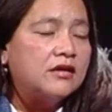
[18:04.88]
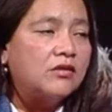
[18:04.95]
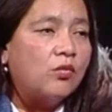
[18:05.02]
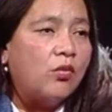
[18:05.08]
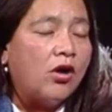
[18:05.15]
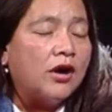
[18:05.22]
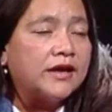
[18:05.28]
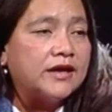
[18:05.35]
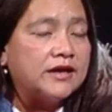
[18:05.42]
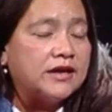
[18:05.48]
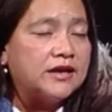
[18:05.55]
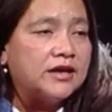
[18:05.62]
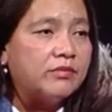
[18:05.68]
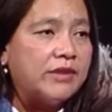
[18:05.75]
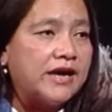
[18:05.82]
walking
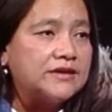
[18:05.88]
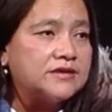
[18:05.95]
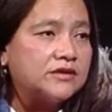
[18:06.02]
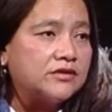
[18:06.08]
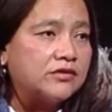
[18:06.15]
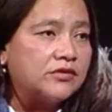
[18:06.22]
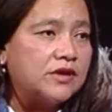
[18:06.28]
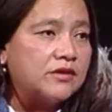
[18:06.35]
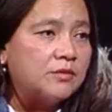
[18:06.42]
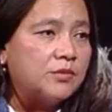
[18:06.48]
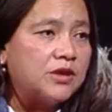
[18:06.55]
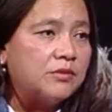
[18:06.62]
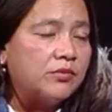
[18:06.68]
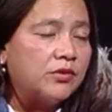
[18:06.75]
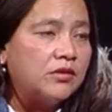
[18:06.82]
in and massacring the
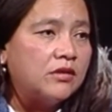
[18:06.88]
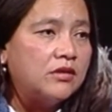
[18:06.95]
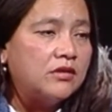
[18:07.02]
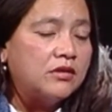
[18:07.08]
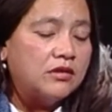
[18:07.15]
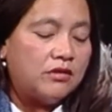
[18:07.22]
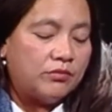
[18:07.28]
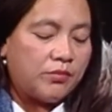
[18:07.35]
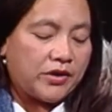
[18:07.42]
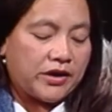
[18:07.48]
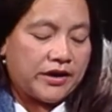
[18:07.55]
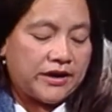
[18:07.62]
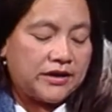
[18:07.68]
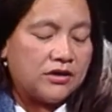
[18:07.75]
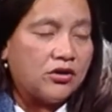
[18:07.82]
people
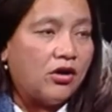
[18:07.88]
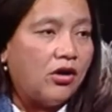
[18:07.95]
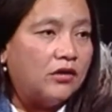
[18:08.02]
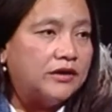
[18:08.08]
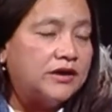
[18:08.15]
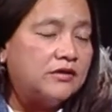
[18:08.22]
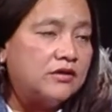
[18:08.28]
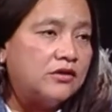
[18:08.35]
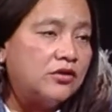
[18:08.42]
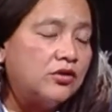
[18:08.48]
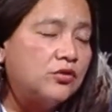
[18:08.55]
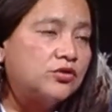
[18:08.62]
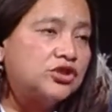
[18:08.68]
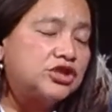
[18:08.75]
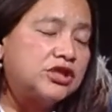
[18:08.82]
by calling the
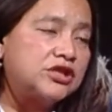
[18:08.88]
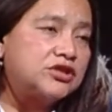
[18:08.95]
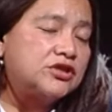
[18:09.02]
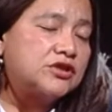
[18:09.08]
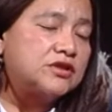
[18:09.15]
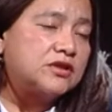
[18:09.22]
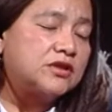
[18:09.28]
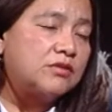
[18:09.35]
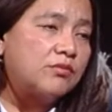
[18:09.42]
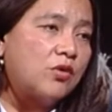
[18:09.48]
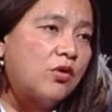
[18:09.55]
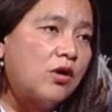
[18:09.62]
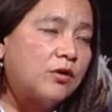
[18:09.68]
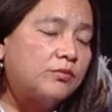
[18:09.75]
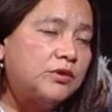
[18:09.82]
negotiations that the
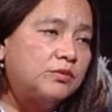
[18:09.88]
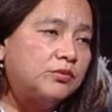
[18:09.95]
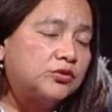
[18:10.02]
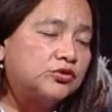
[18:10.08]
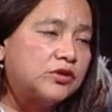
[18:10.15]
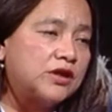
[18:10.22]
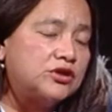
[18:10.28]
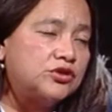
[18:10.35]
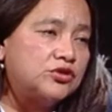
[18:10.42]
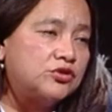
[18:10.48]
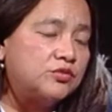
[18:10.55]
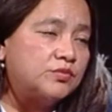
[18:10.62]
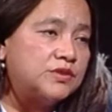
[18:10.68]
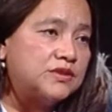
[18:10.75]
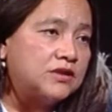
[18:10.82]
Mohawk people tried to do
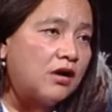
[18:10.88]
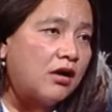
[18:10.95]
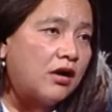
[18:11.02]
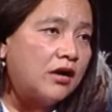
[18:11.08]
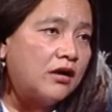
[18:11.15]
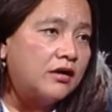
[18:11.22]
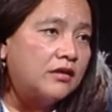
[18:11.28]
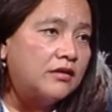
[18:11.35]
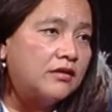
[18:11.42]
bizarre,